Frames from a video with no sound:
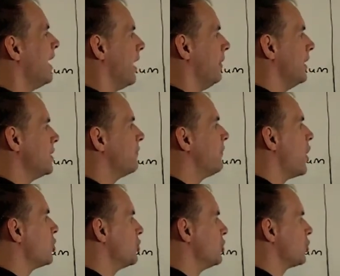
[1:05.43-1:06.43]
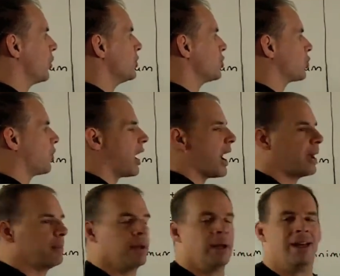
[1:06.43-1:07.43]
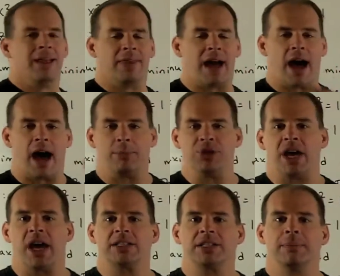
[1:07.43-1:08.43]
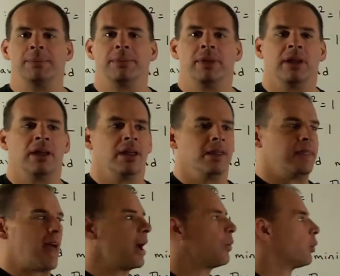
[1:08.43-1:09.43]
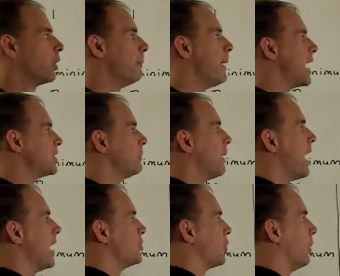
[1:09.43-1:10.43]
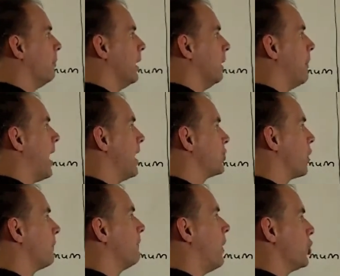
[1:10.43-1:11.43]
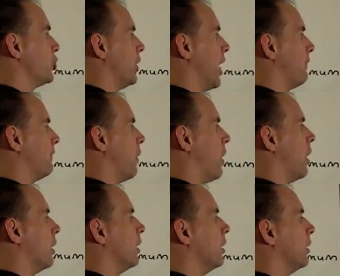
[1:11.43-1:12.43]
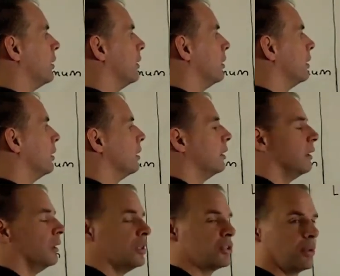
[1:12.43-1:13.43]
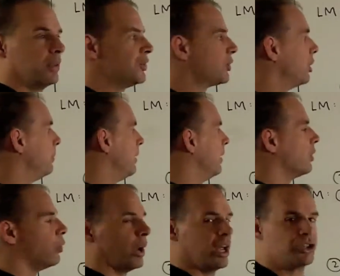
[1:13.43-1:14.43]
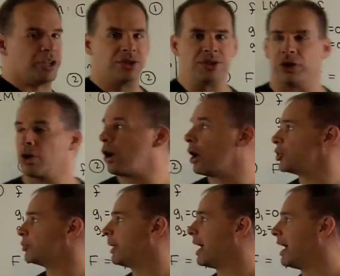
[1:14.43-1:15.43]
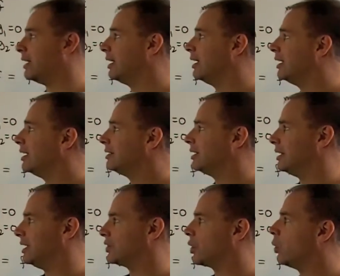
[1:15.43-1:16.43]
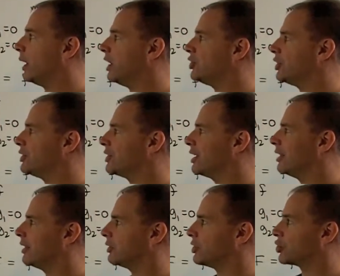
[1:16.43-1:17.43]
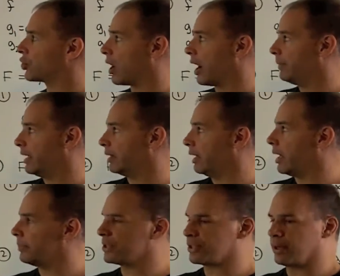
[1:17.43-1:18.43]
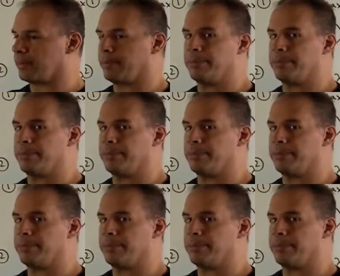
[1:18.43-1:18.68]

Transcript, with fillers: And these functions are gonna describe the object that we're gonna maximize or minimize our function f on. So these are gonna be the equations that correspond to these equations that describe the ellipse.